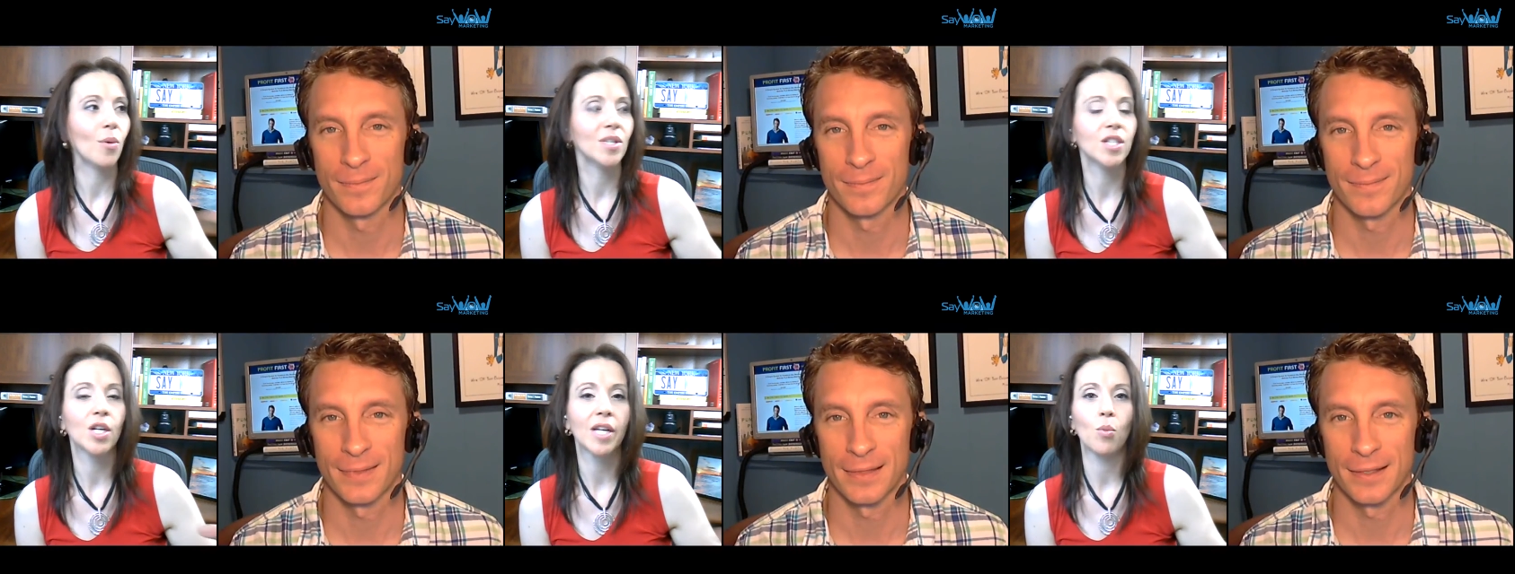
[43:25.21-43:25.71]
Speaker 1: look
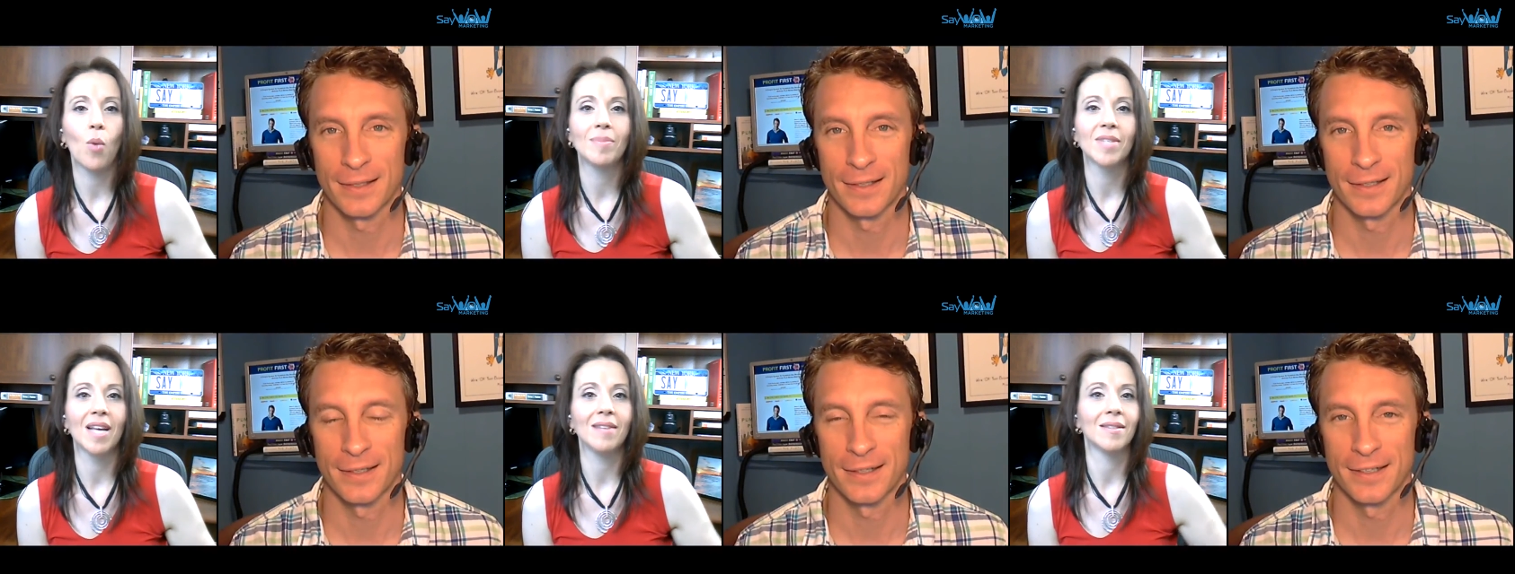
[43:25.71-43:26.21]
at
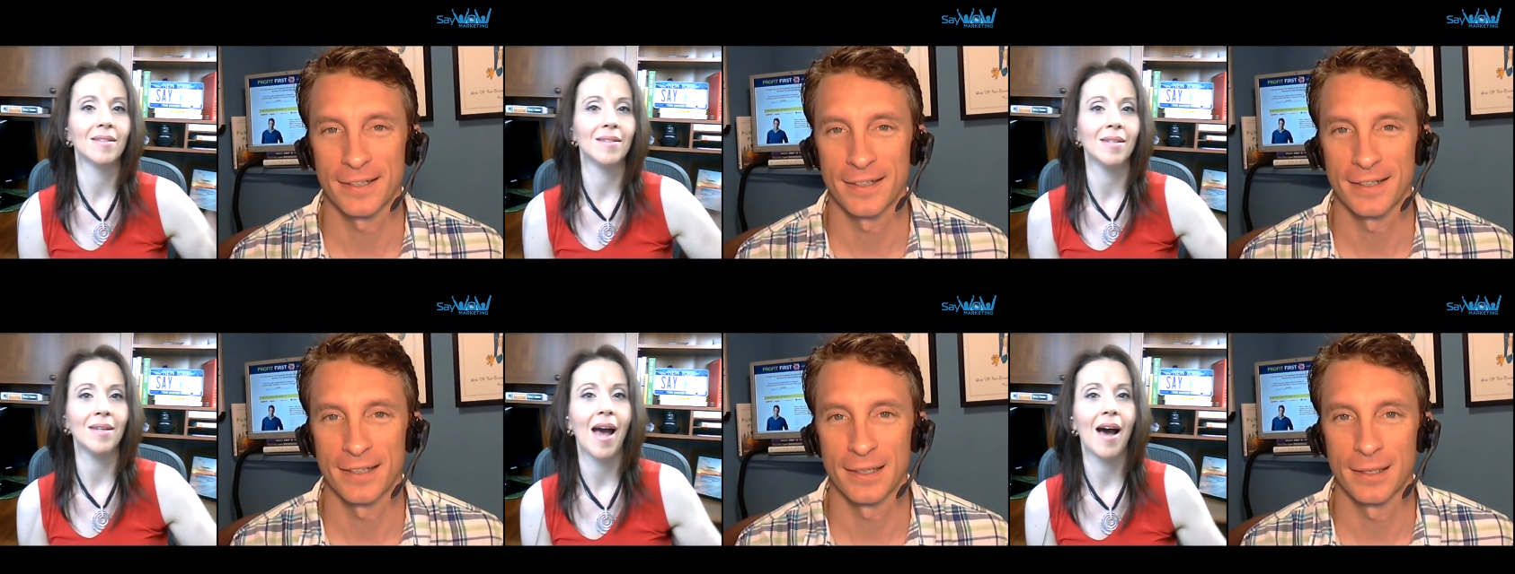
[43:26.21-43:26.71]
websites and see
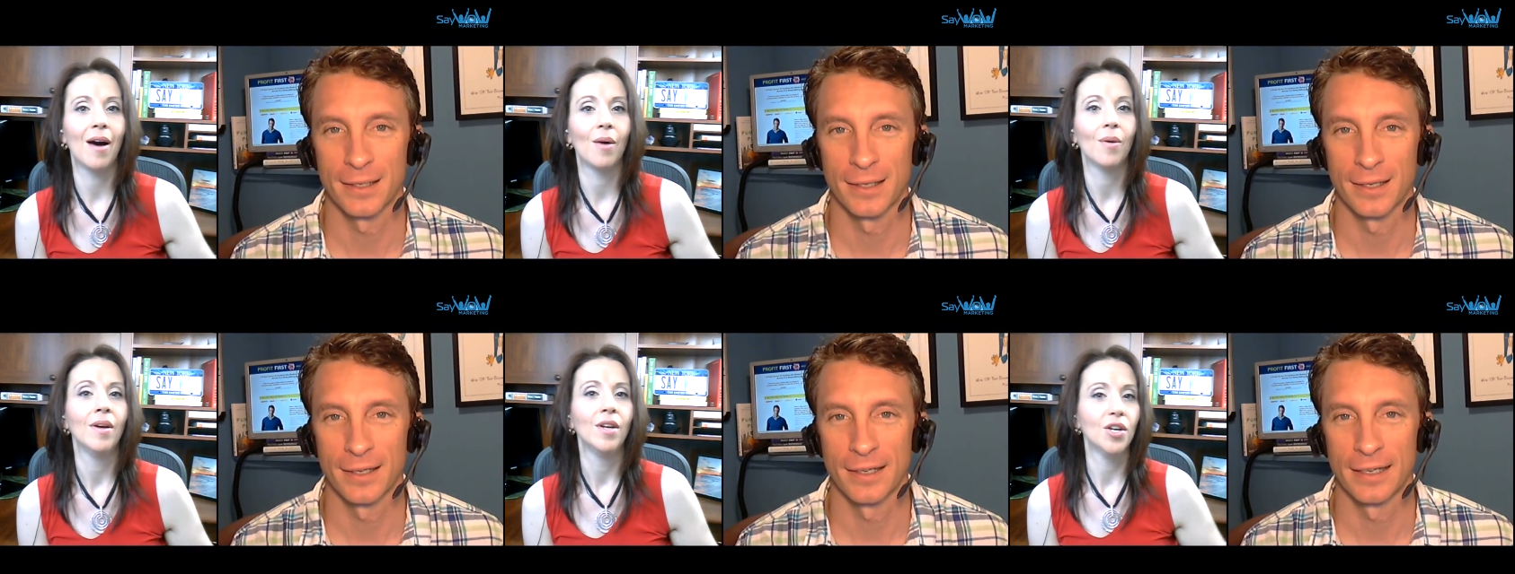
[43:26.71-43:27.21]
how
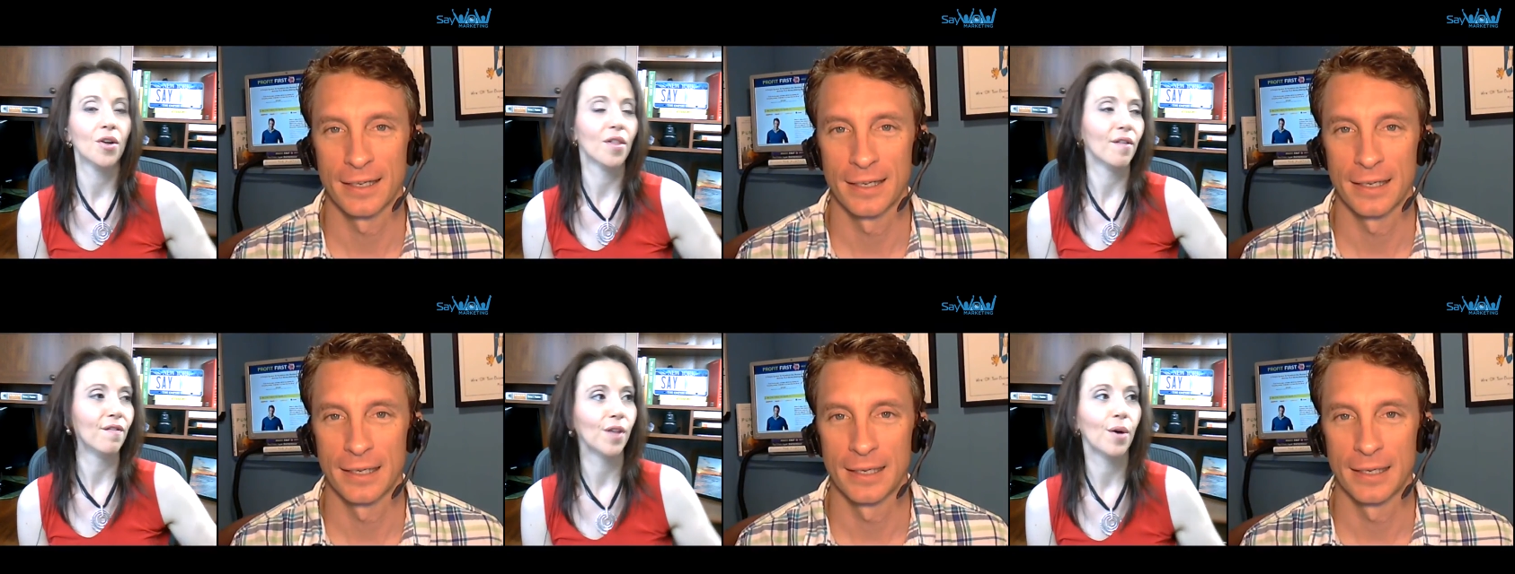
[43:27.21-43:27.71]
you know the
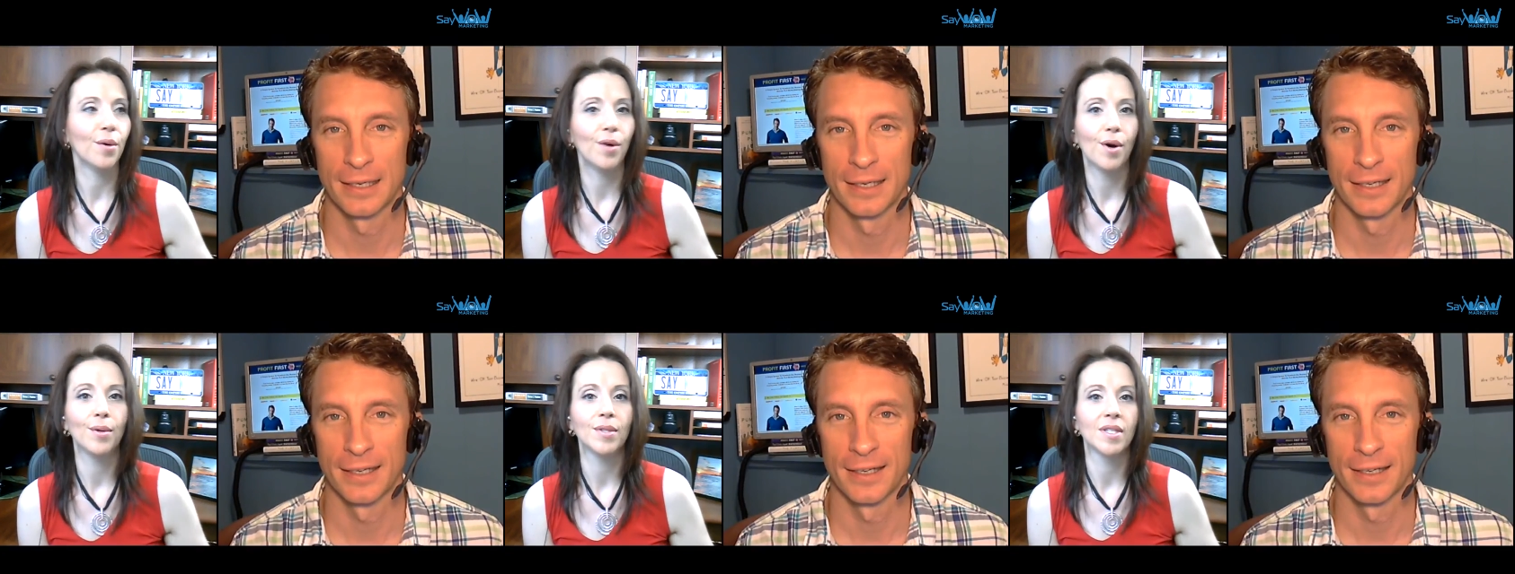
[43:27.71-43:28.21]
flow
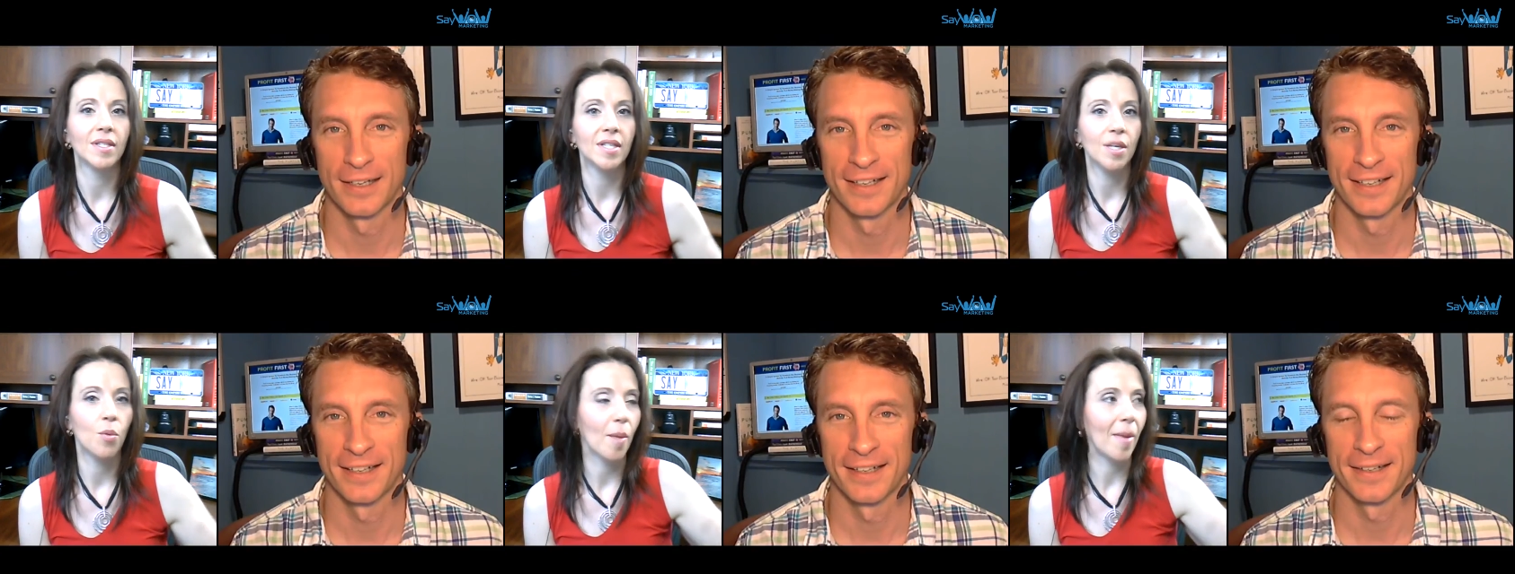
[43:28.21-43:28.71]
goes and see
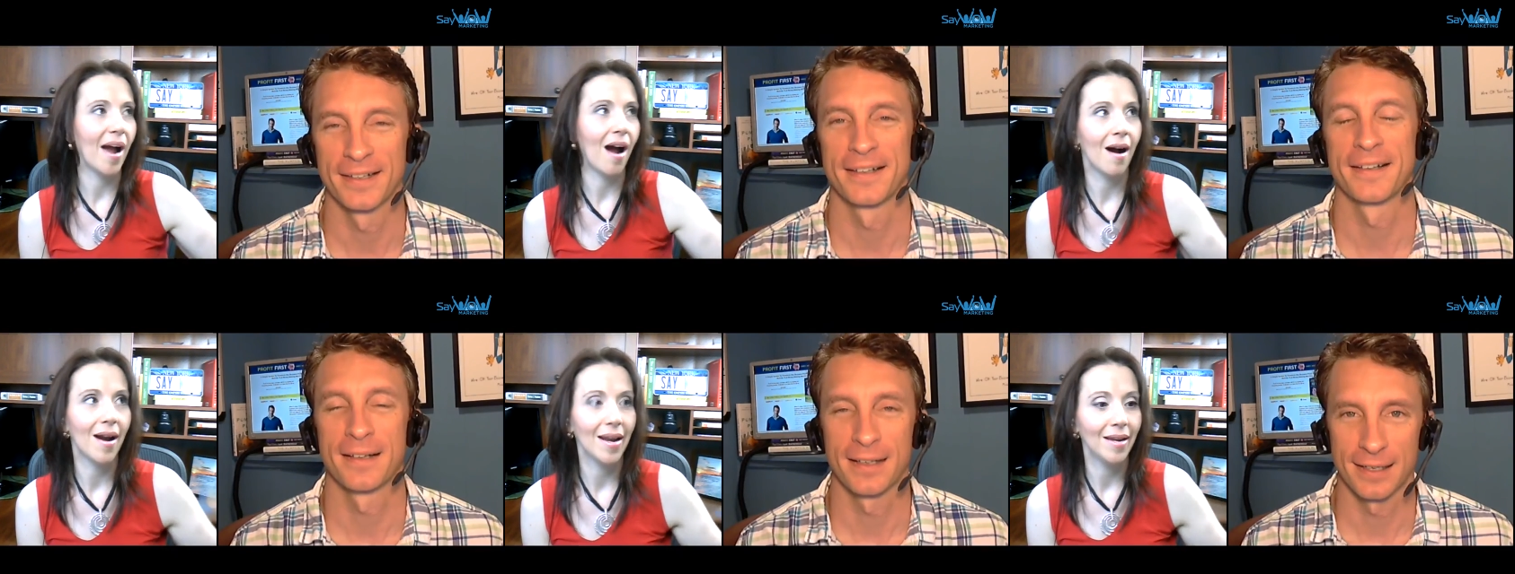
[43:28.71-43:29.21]
where my
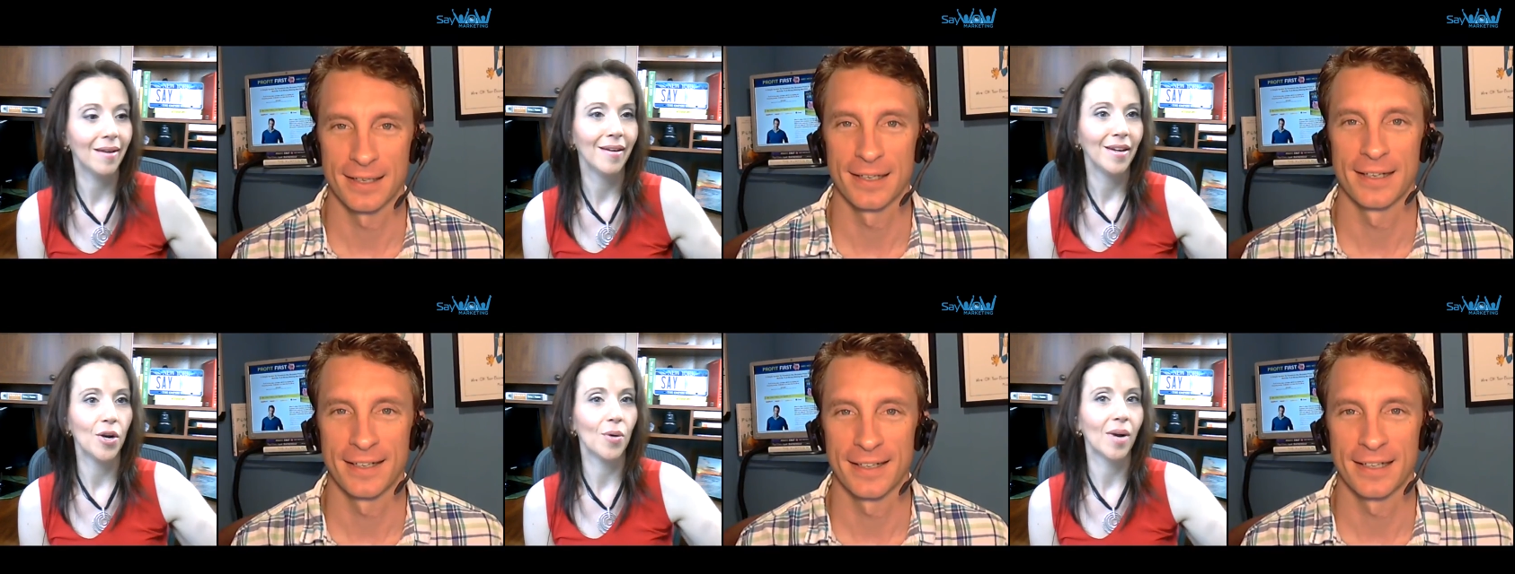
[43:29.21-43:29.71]
eye you
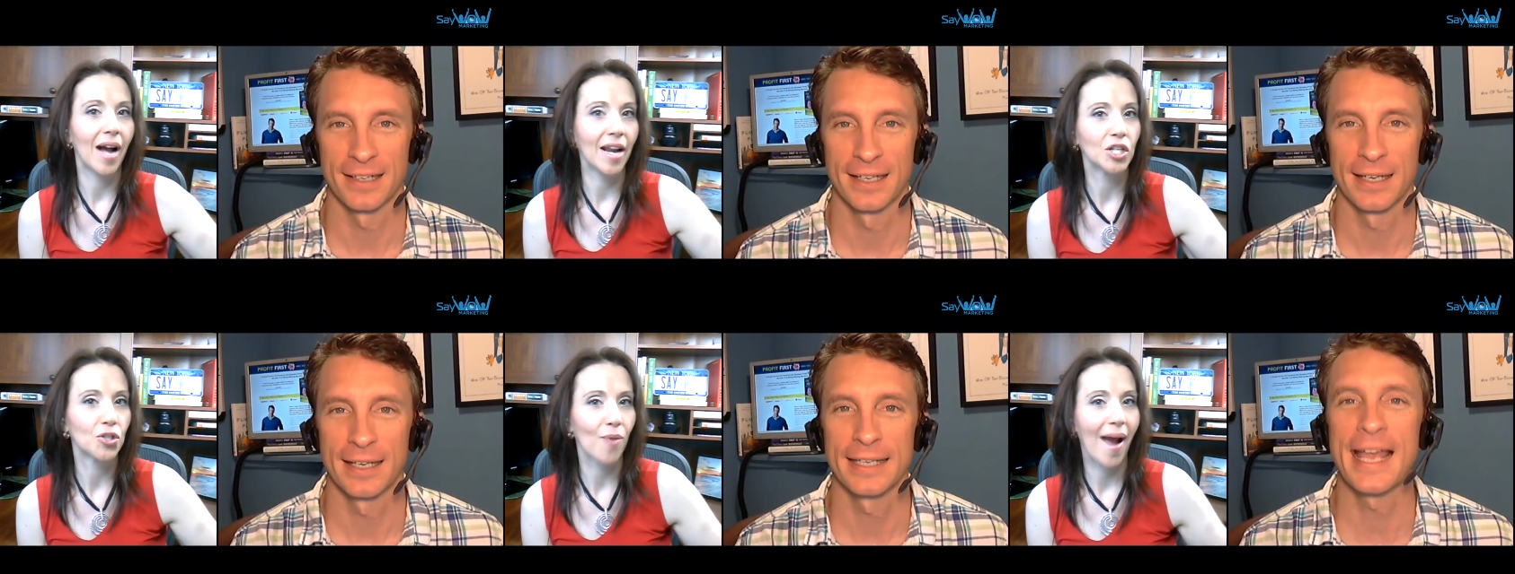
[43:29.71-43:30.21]
know kind of
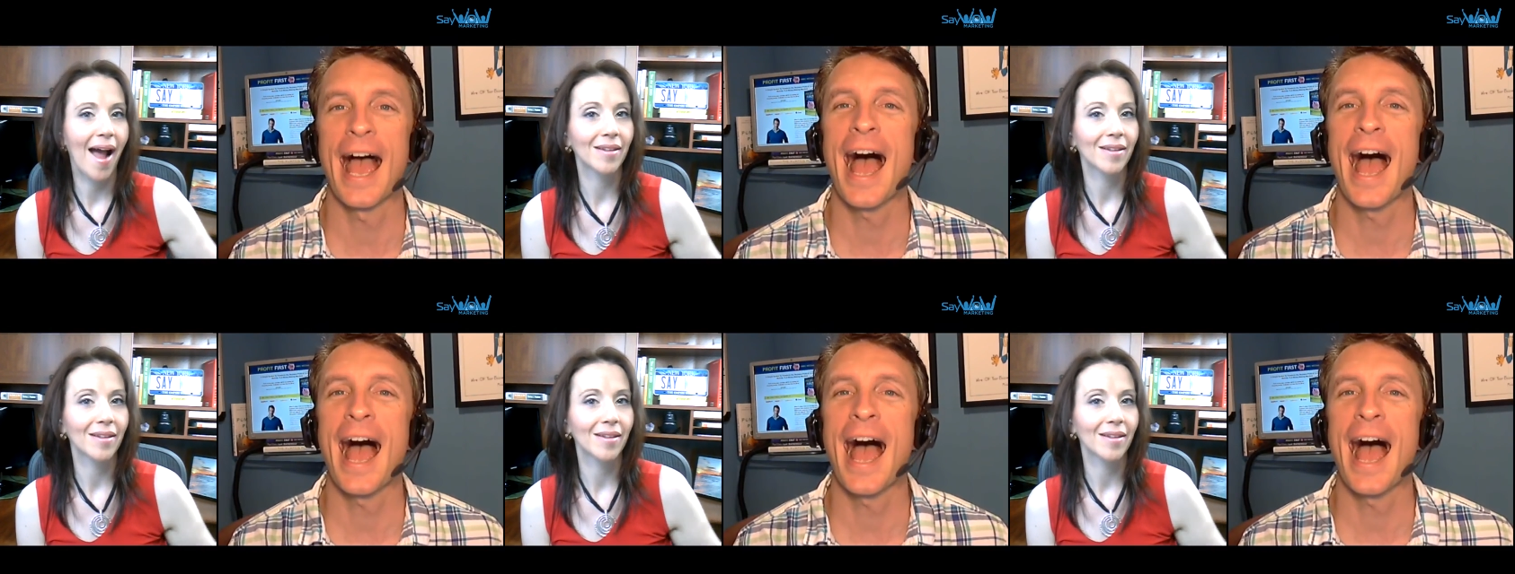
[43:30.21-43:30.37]
tracks.